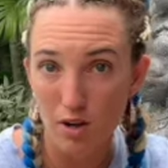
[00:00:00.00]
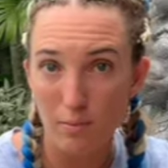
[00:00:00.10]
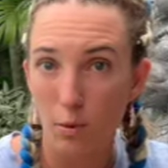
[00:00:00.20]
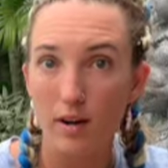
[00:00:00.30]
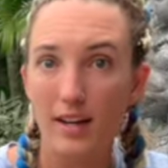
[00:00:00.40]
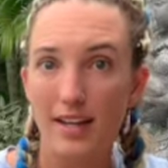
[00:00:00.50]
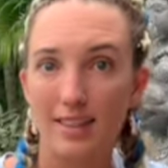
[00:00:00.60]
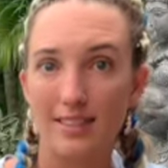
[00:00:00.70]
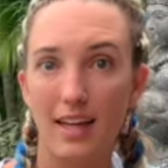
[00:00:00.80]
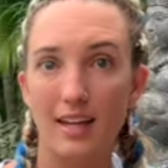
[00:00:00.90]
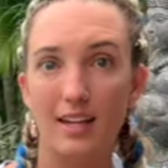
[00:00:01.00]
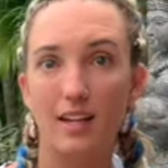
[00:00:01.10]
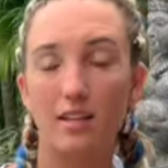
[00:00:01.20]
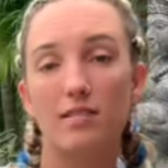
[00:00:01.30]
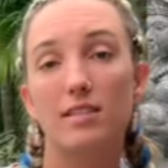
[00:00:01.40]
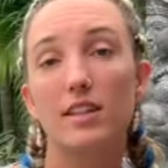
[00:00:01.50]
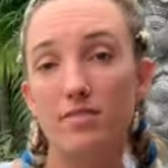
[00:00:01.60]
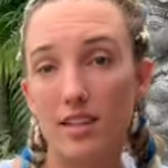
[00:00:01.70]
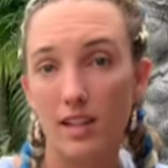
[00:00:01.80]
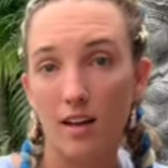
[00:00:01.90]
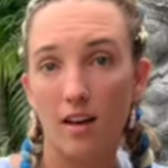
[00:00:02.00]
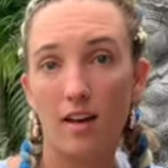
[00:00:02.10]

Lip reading: important than living